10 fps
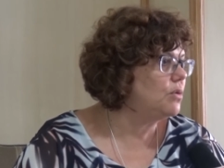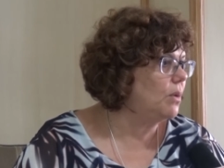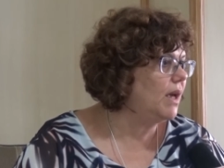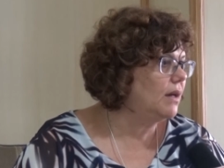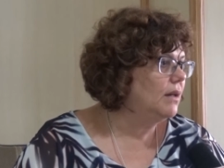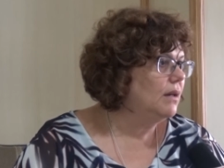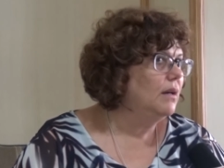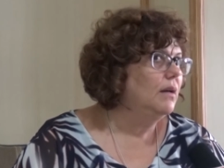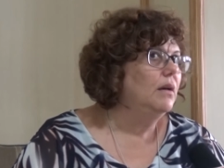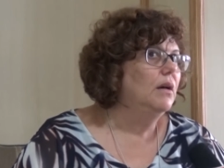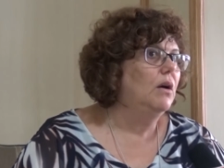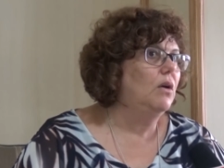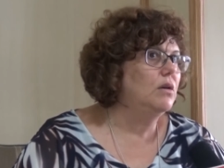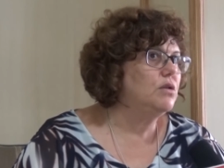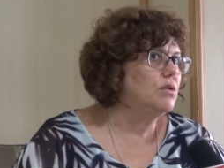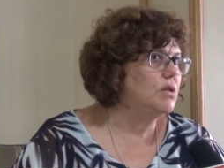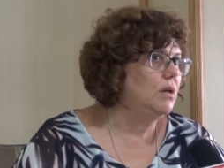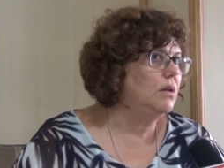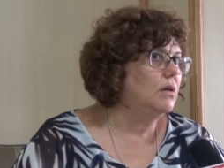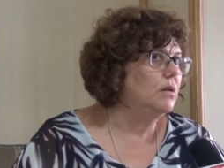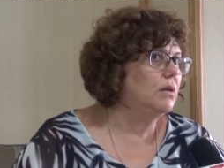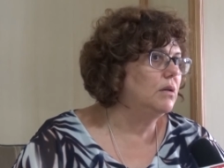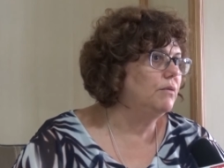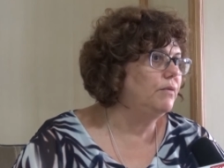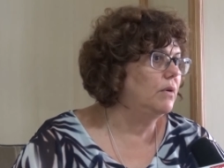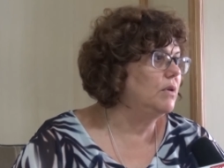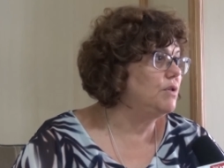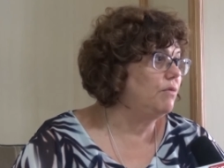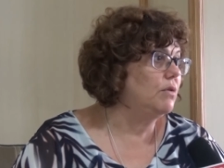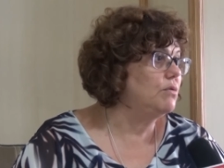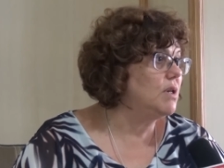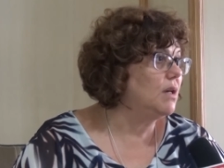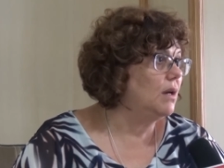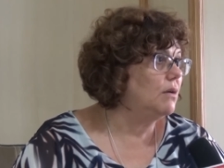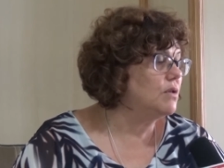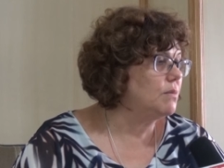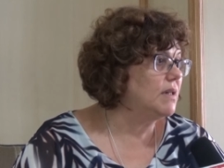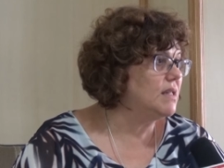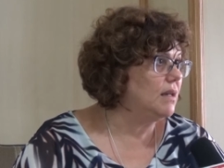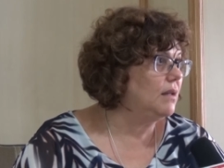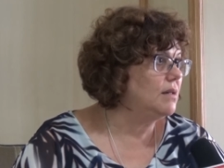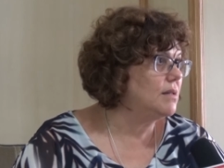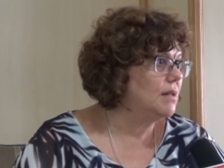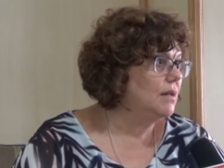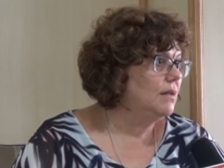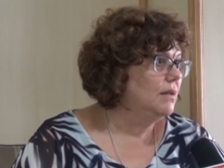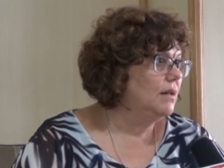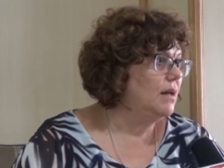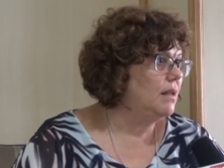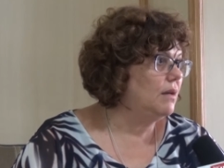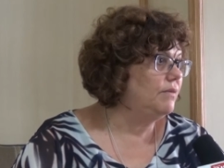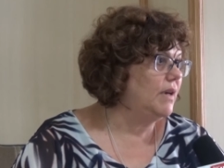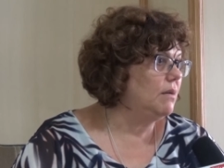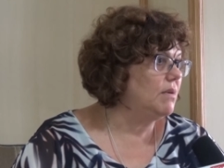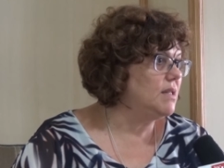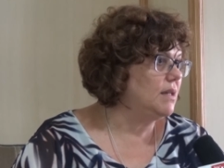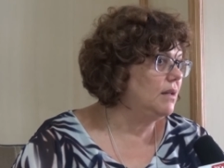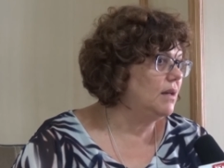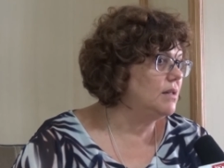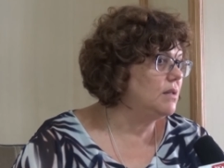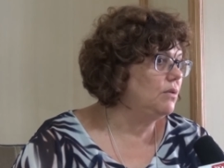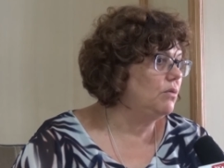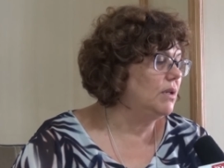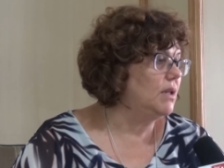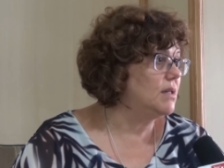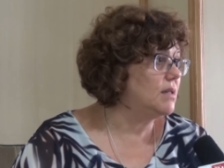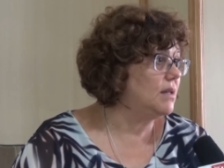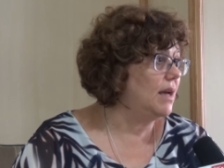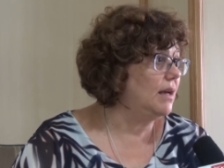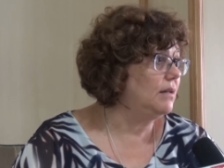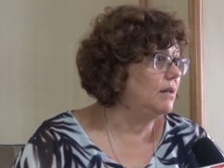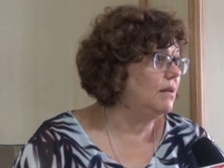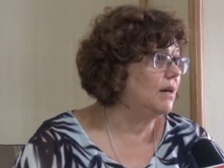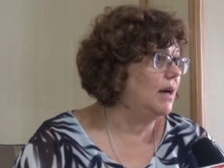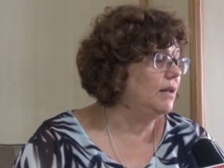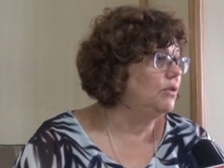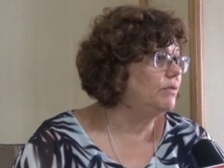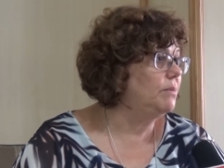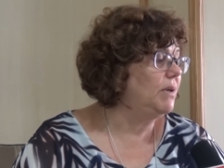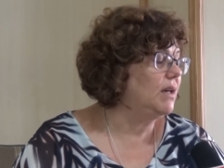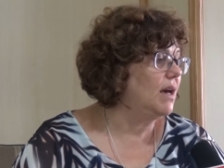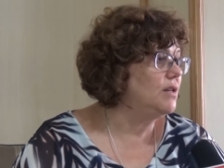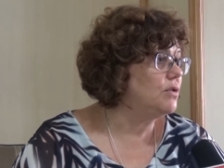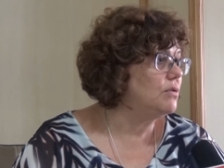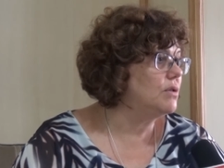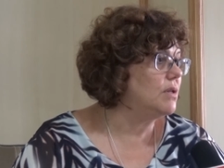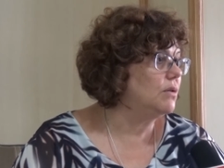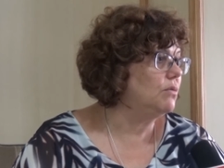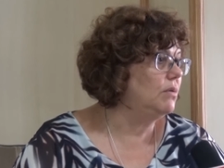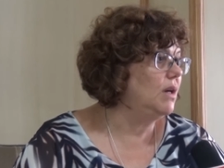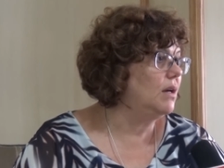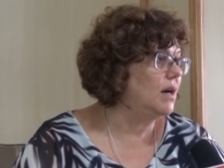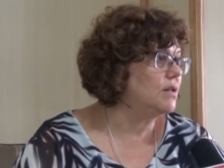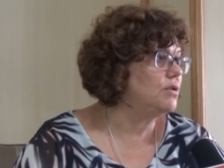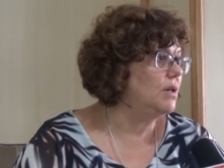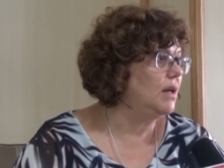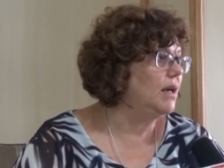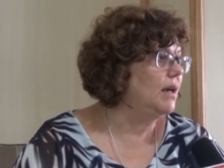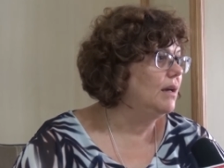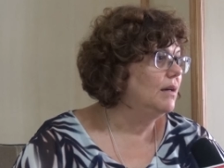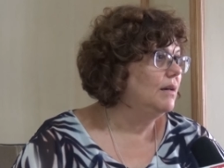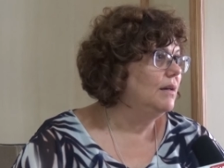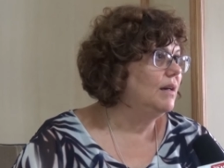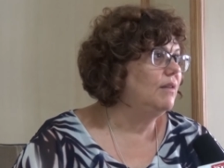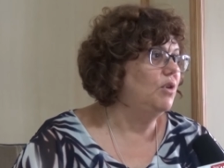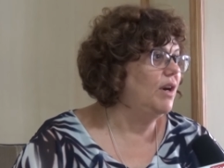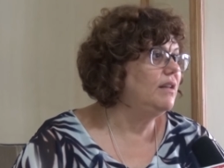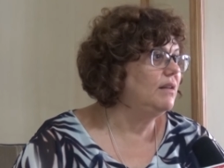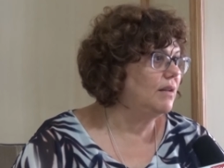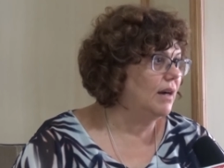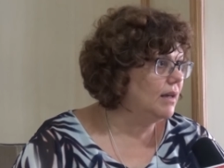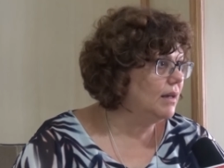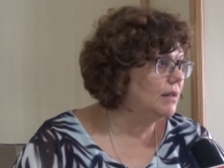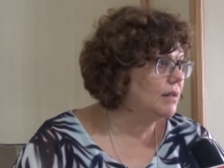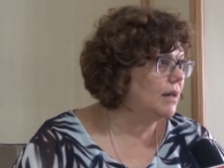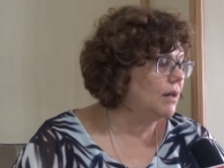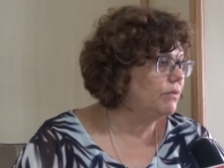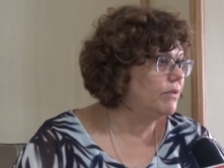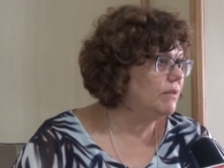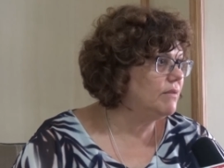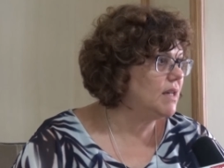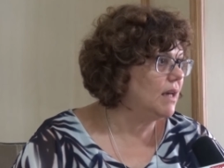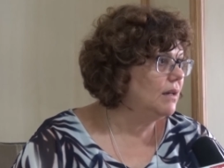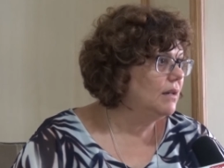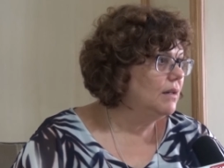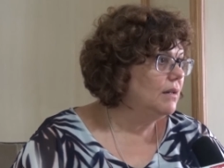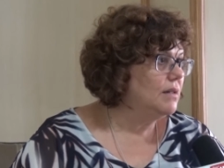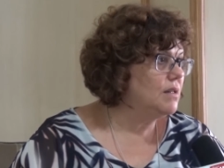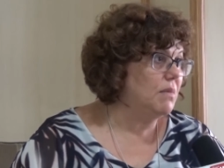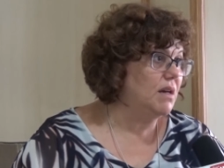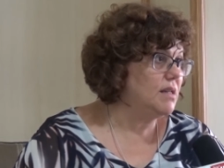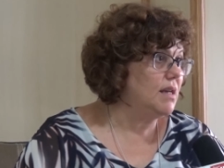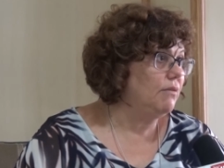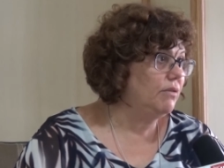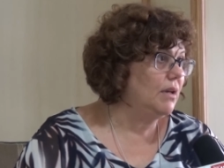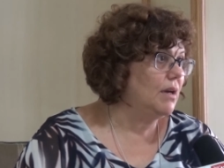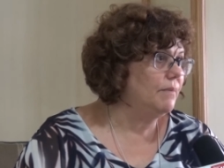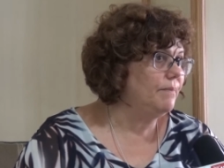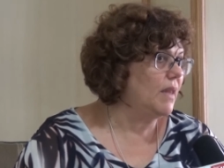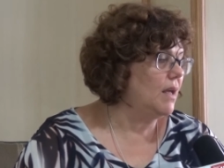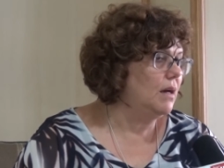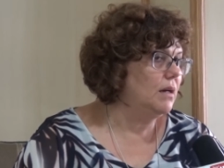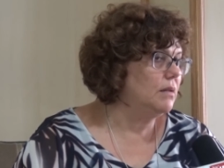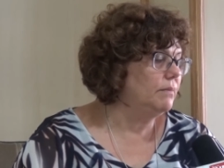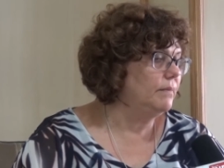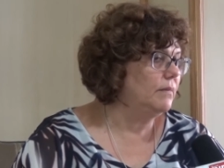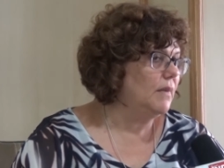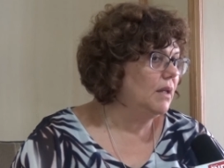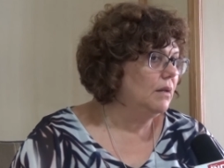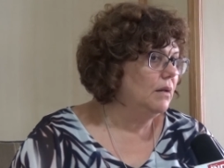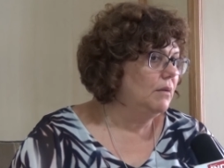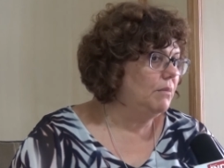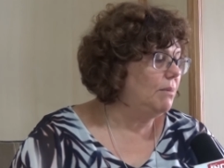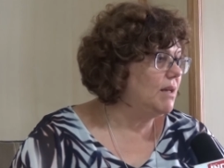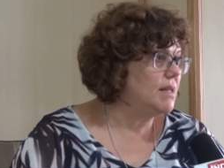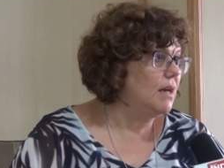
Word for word: is doing mm also CDOT fo is focusing now on smart cities and they are very much interested to understand the kind of applications that we are actually have already trialed around 5G smart safety, uh, uh, public